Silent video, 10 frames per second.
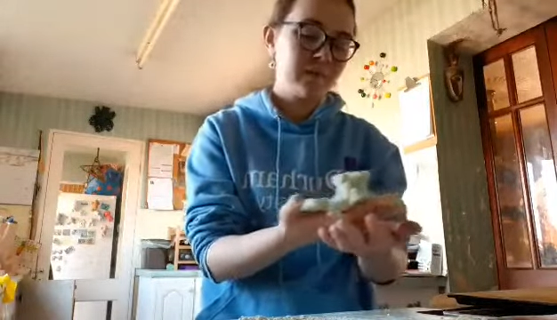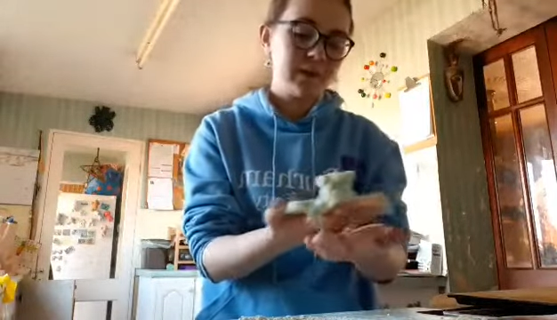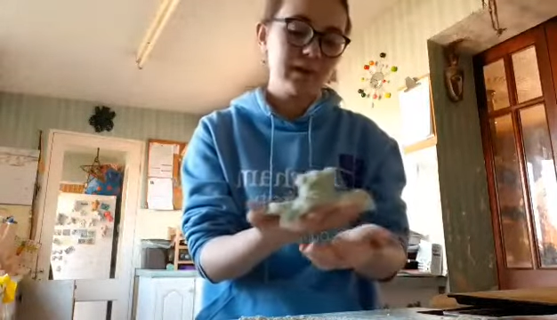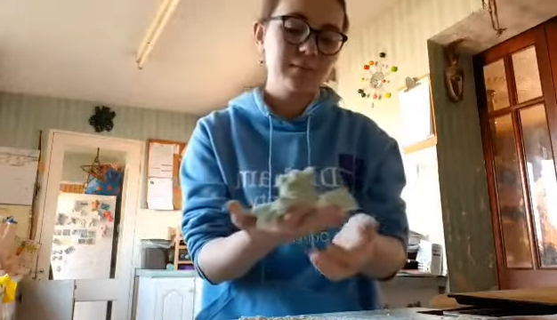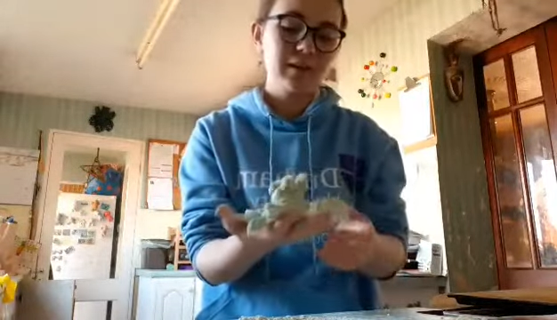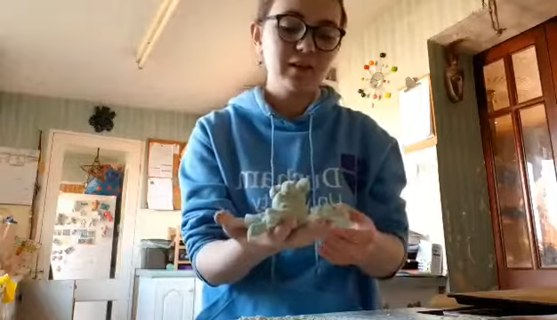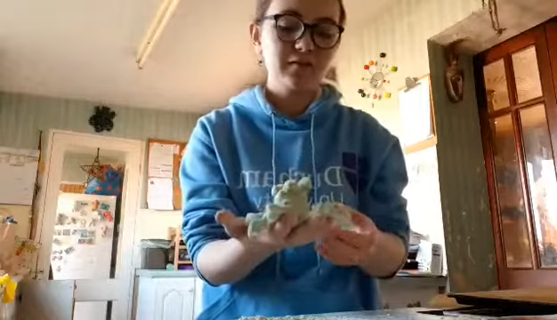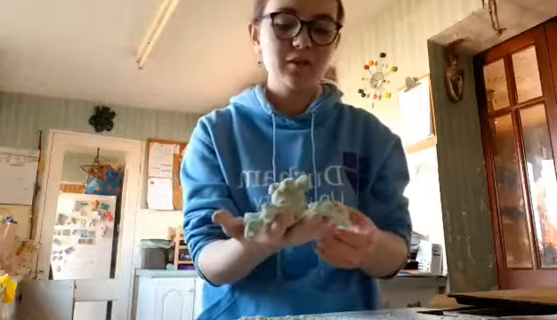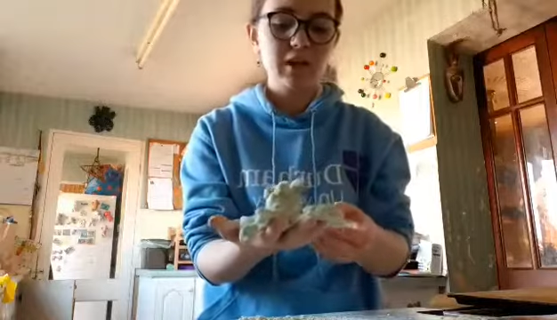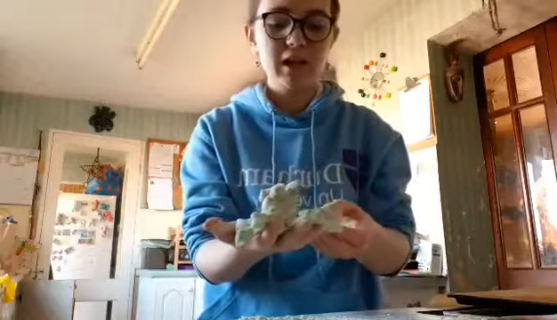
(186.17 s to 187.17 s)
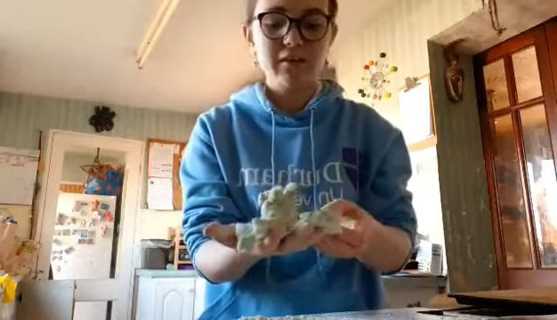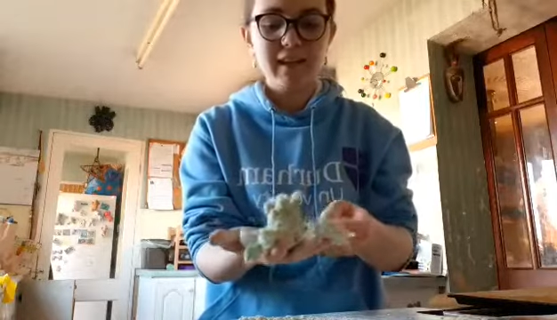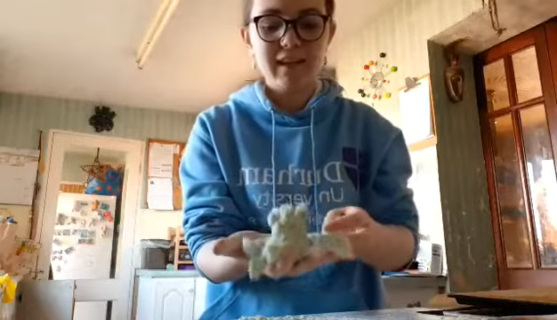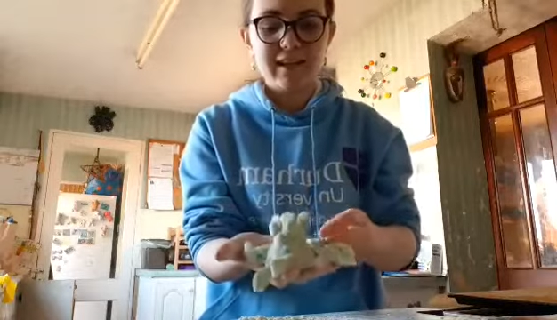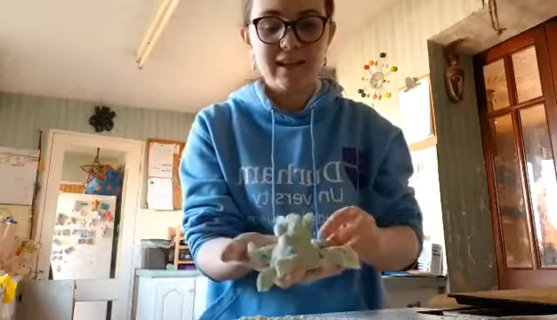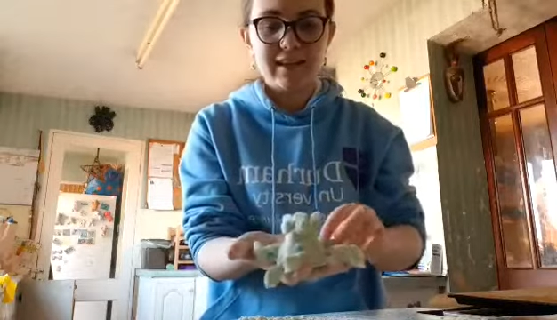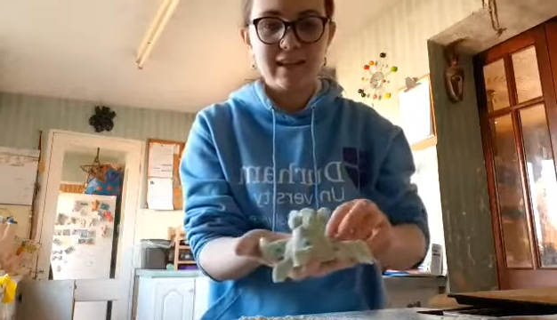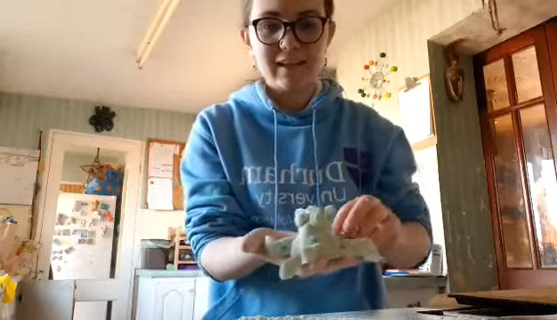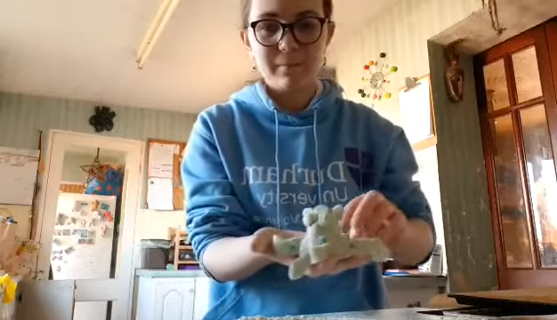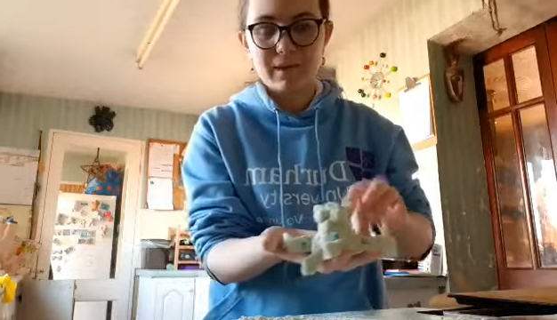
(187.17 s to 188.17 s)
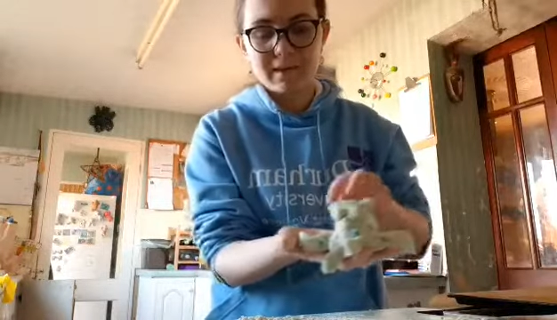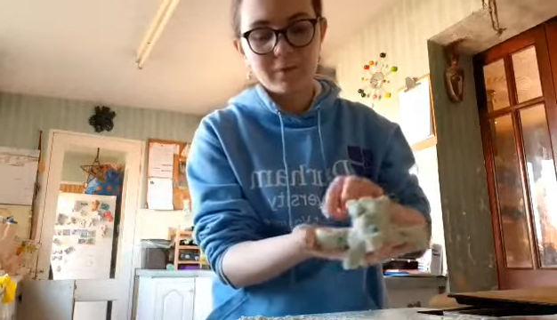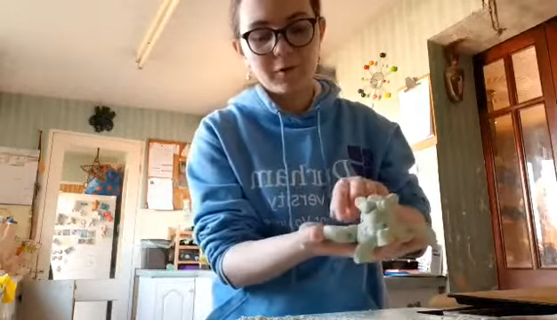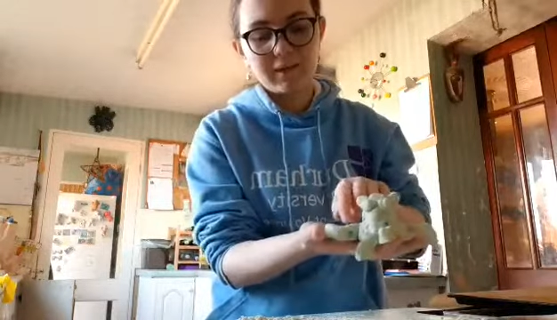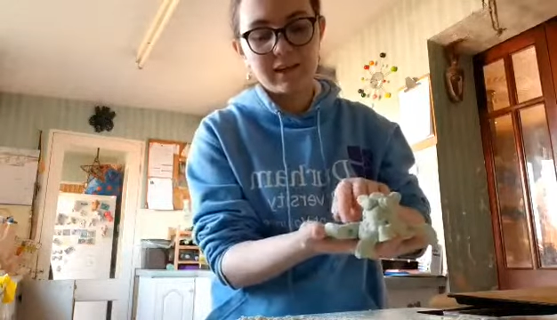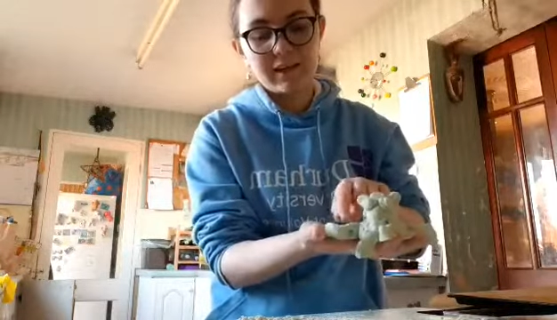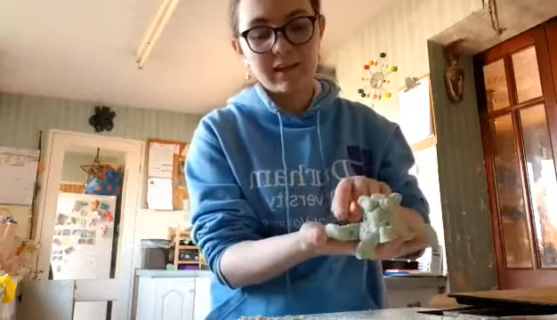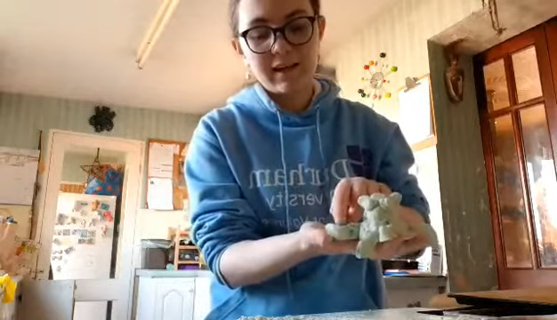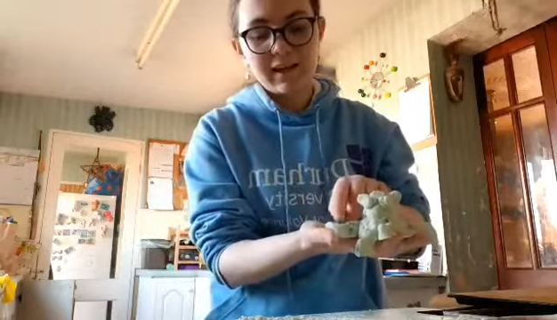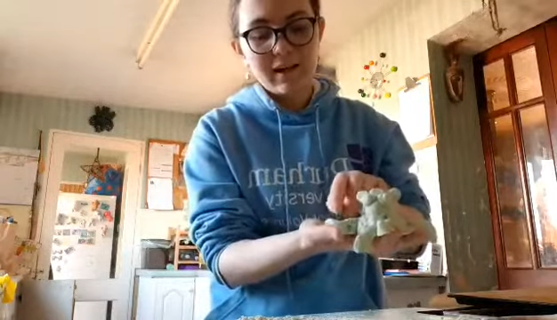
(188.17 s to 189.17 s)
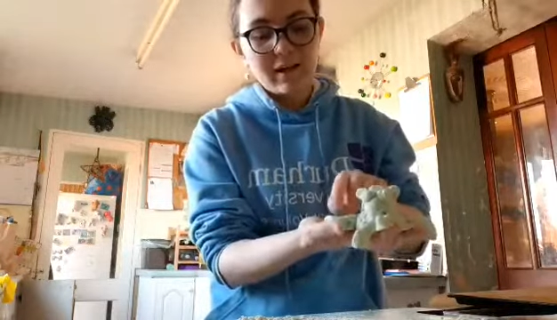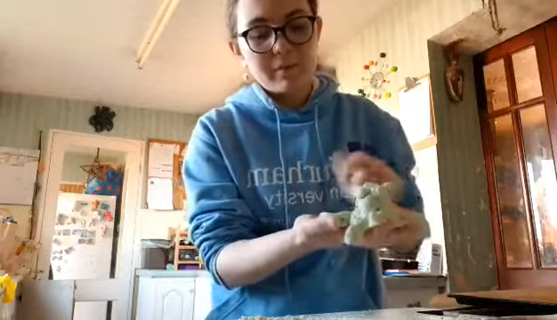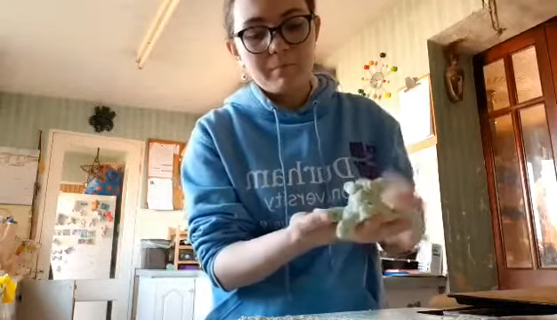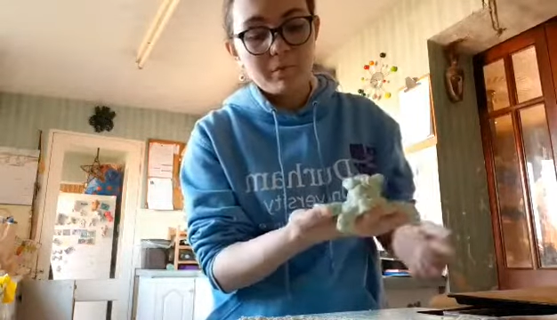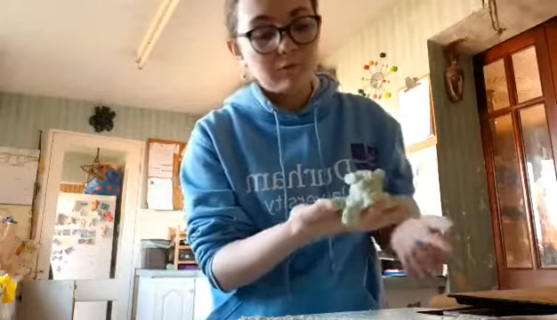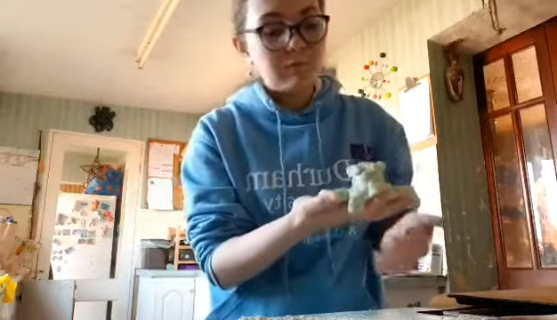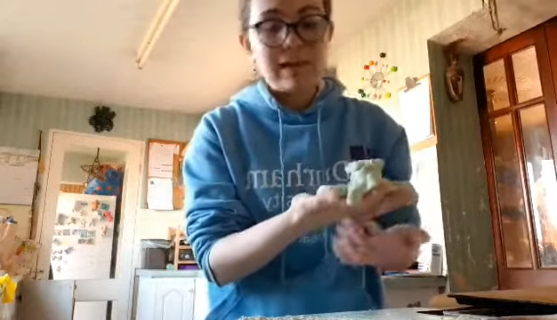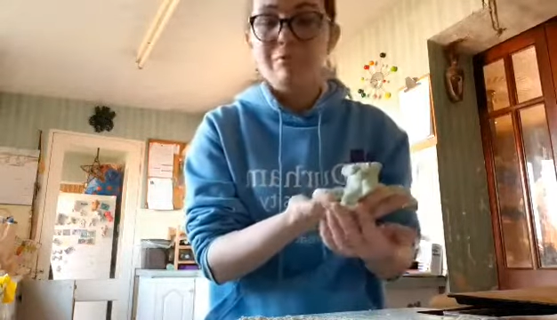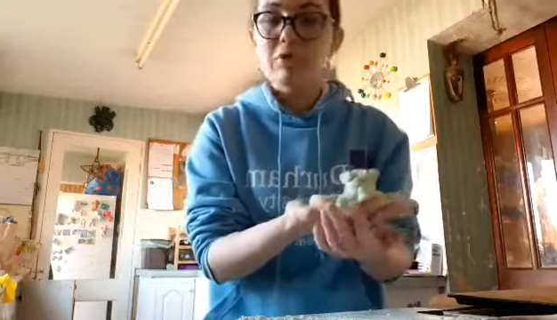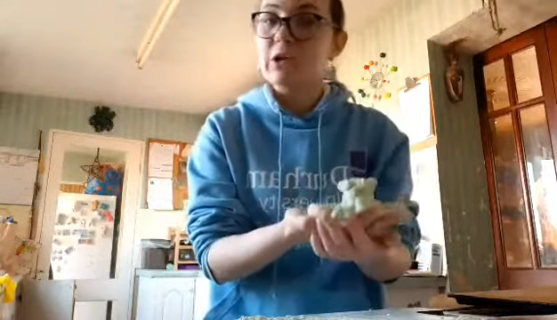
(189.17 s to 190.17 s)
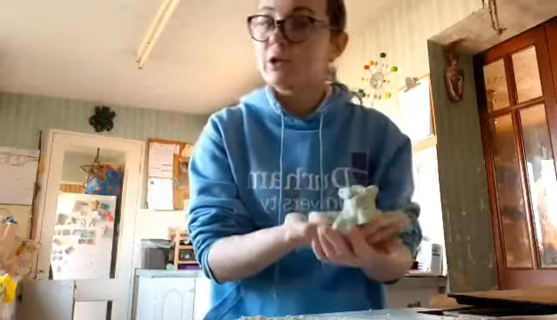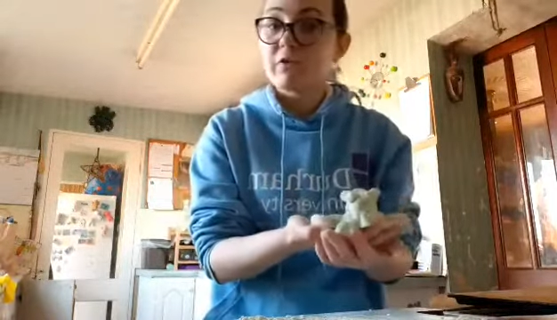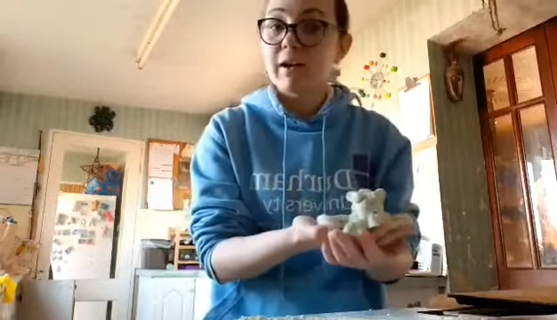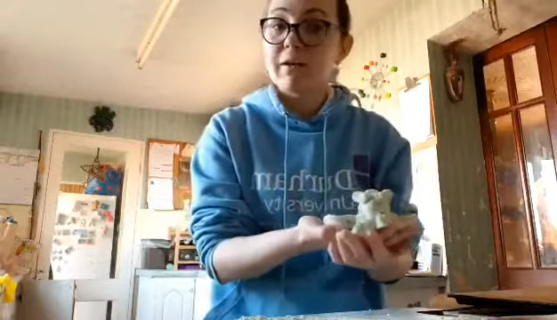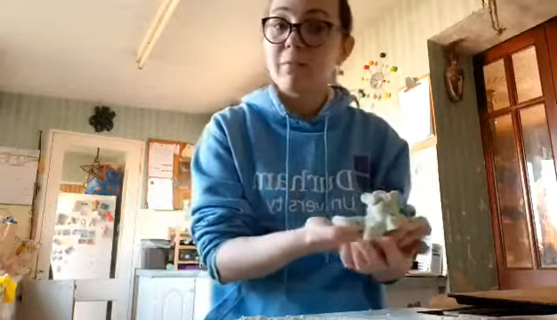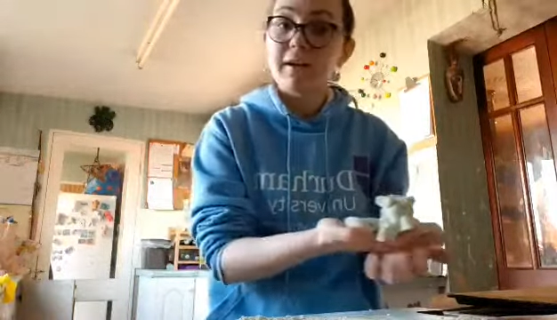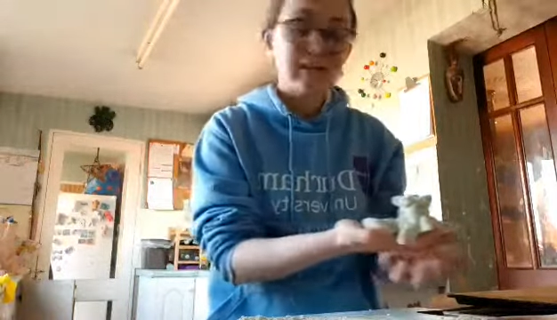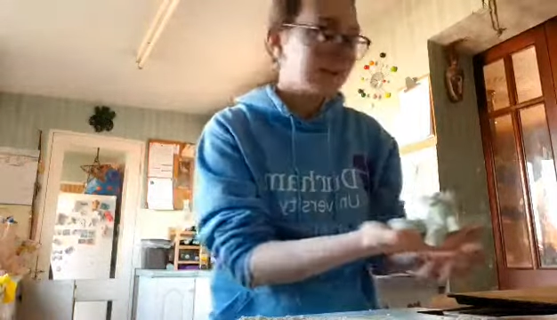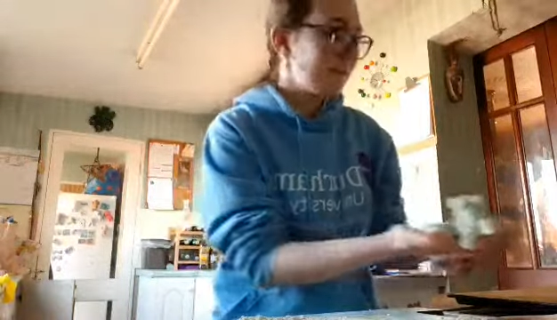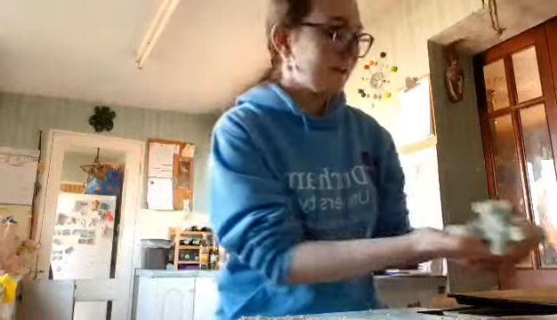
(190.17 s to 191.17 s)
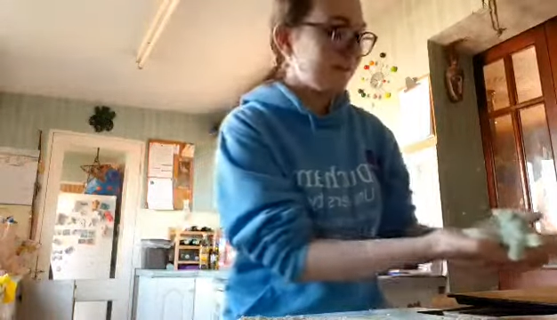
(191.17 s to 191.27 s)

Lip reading: Because mine is food colouring in, it's a little bit spotty, but he would look great white as well.